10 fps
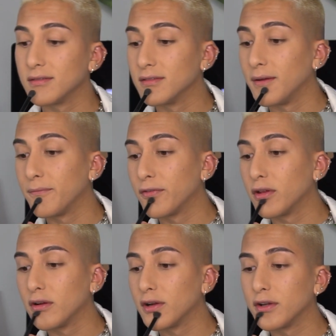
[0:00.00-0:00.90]
lip
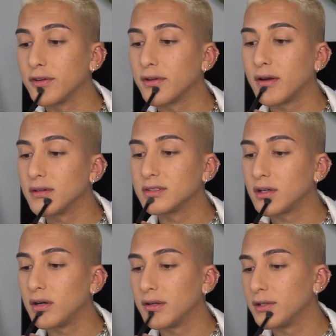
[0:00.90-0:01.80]
filler, you can always
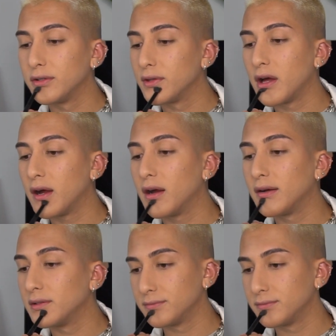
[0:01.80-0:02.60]
go ahead and do that.